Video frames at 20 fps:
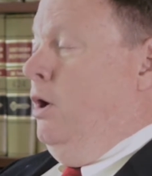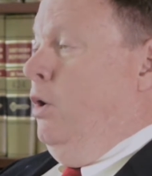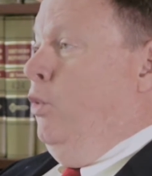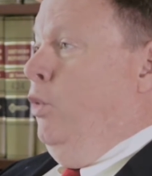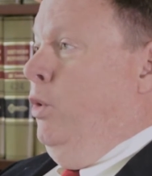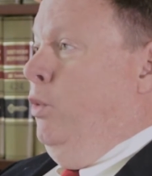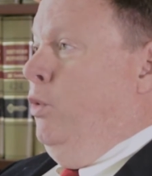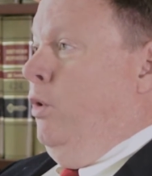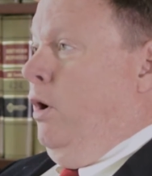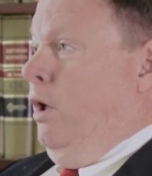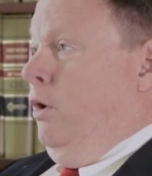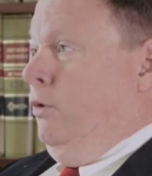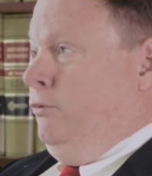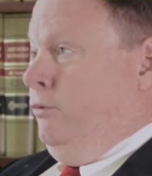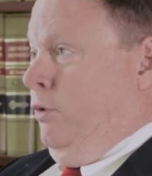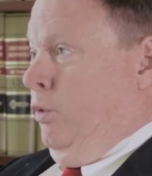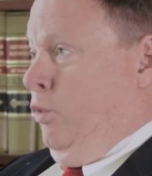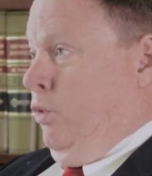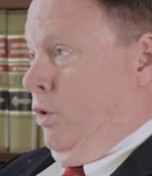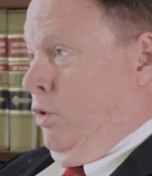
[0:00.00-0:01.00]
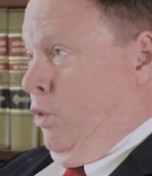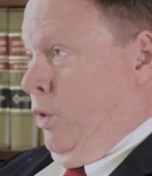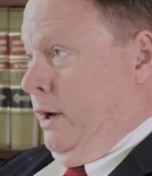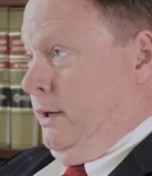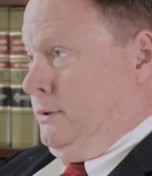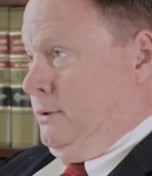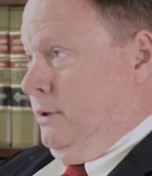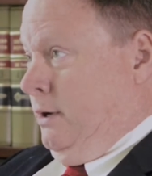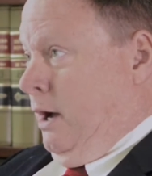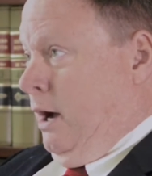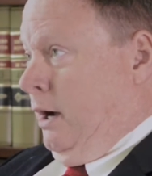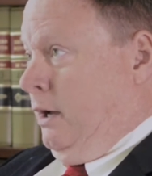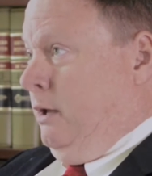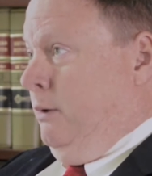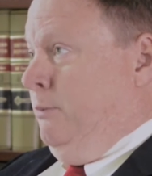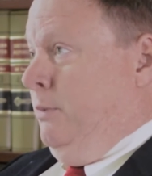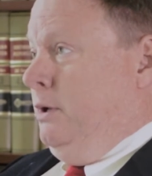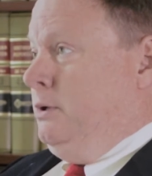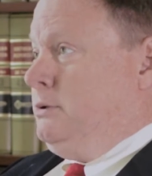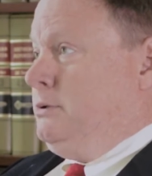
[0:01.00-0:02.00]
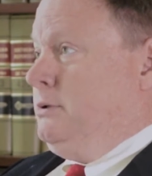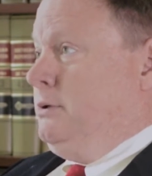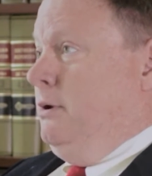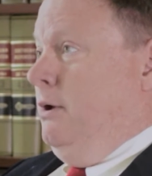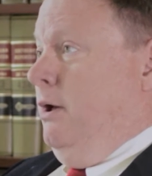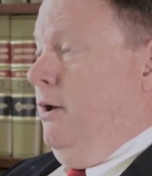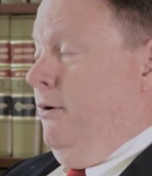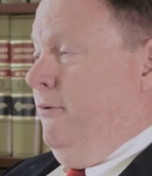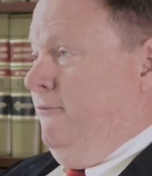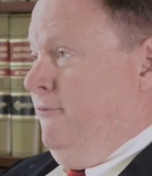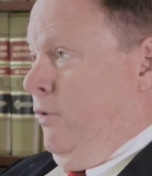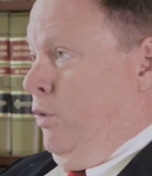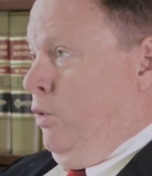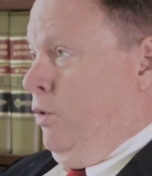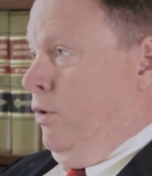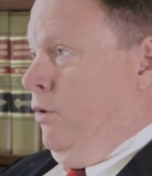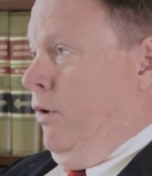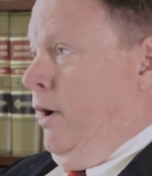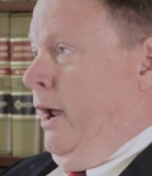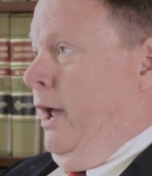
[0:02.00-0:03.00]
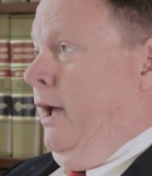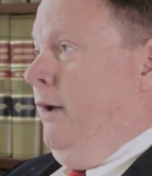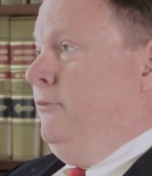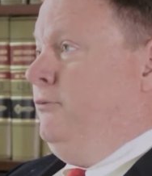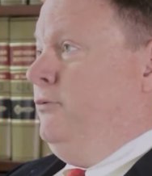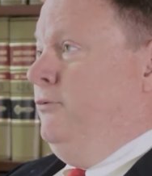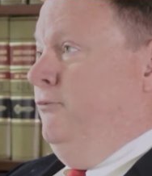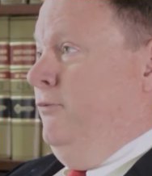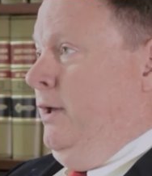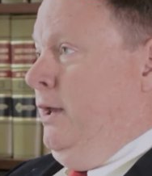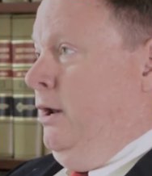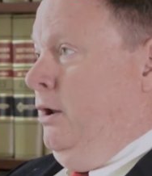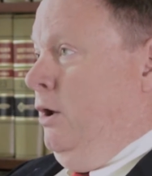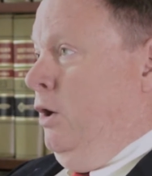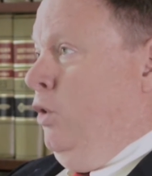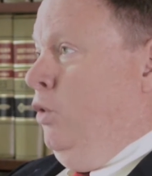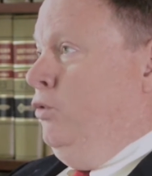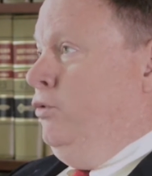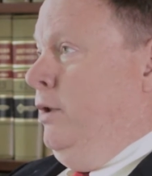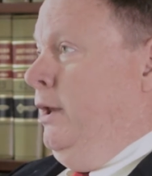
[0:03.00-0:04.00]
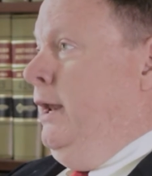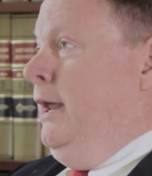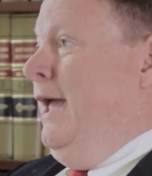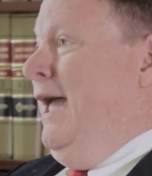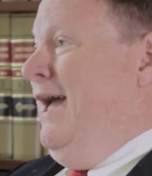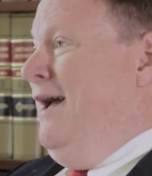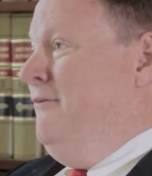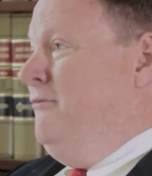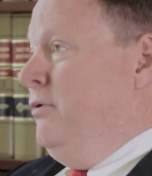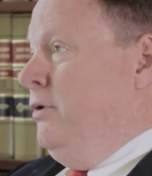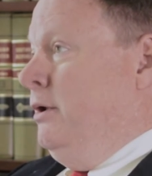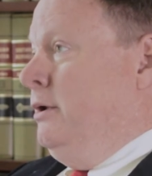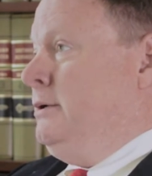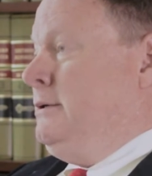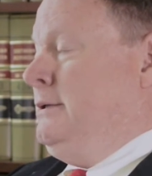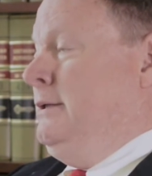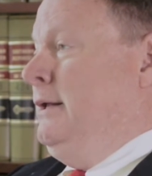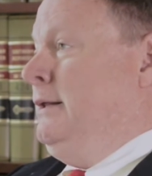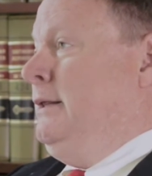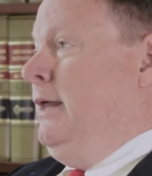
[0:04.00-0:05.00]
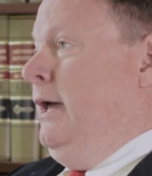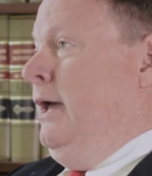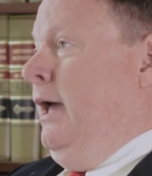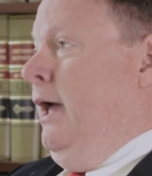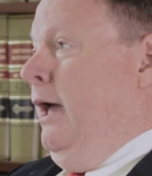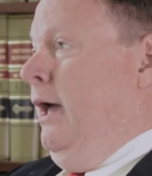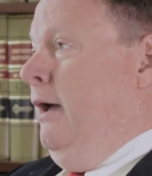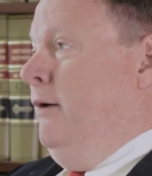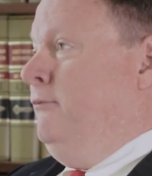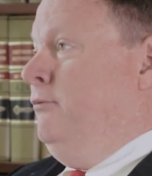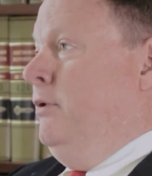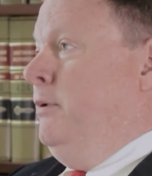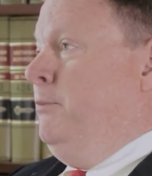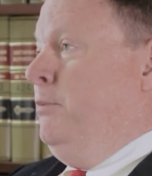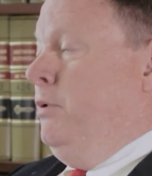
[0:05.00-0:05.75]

We will also request documents, photographs, videos, any evidence that they have that